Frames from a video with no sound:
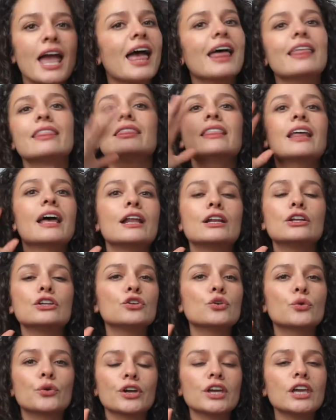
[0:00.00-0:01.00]
and
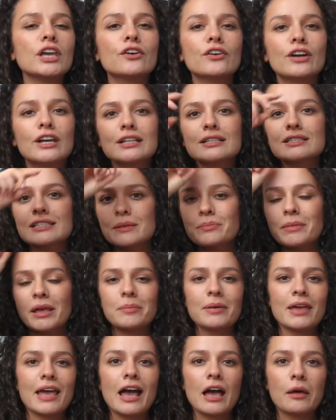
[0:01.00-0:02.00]
then your earrings and
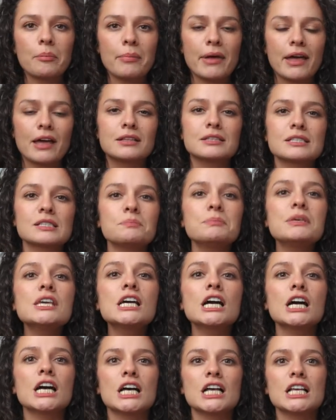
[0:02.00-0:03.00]
maybe headbands.
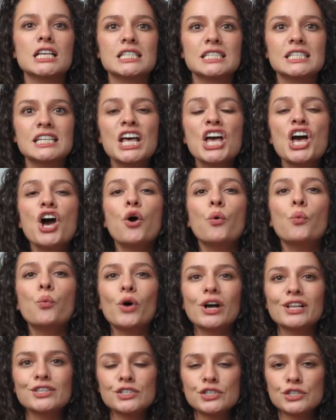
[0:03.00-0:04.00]
Because
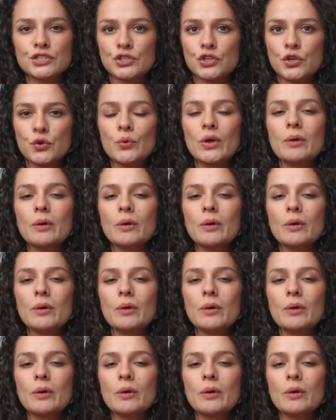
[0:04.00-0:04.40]
once you